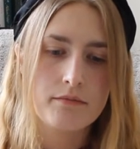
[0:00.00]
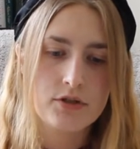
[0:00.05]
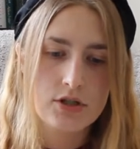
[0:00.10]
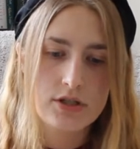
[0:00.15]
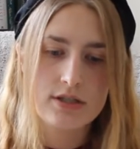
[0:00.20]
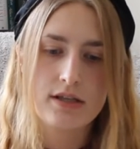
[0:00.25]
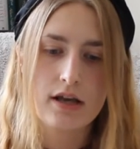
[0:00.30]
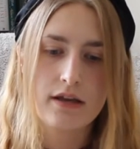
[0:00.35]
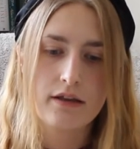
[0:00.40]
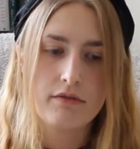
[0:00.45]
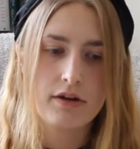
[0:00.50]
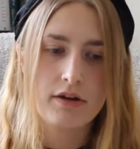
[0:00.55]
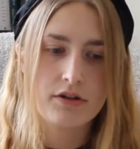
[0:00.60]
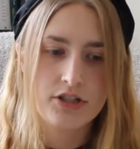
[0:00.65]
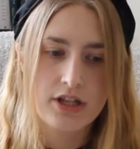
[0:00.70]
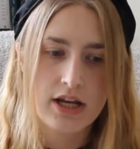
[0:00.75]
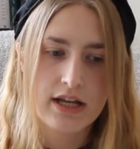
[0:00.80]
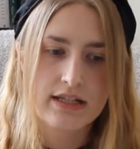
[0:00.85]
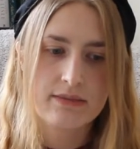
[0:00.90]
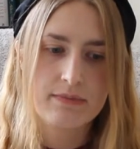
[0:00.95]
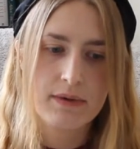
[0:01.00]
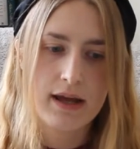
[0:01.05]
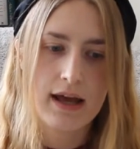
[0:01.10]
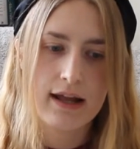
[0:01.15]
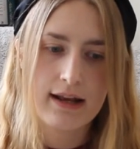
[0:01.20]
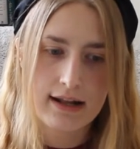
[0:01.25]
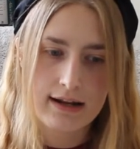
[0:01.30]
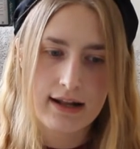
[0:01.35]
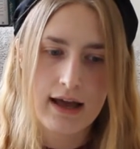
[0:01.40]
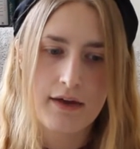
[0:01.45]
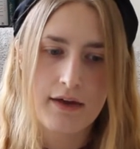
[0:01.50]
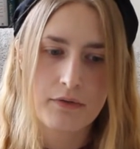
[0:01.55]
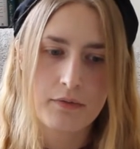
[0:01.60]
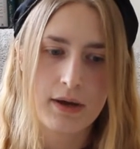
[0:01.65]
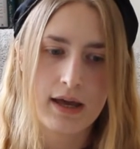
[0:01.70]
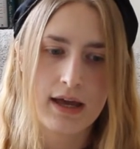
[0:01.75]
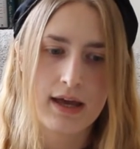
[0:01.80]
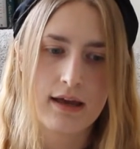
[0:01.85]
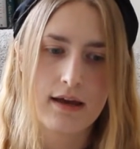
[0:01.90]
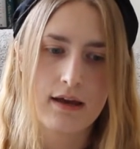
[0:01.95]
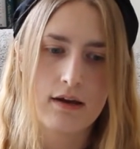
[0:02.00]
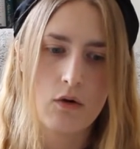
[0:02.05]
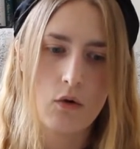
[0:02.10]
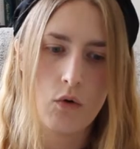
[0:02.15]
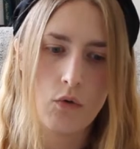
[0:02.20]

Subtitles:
Just like the real Shakespeare and Anne Hathaway,